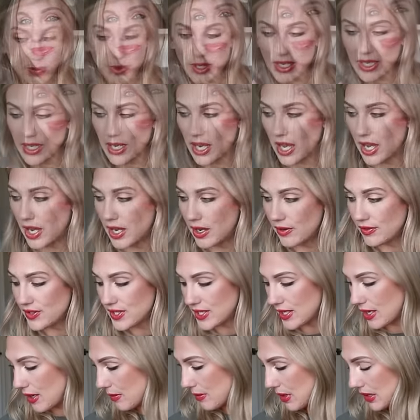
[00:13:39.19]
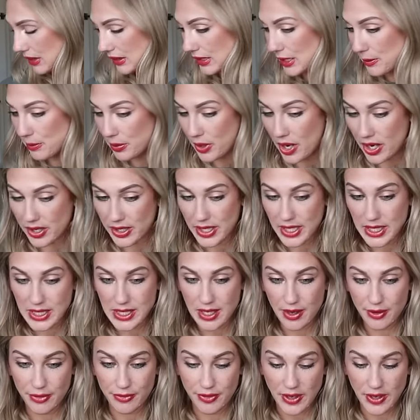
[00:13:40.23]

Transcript: Speaking of some lip products, uh,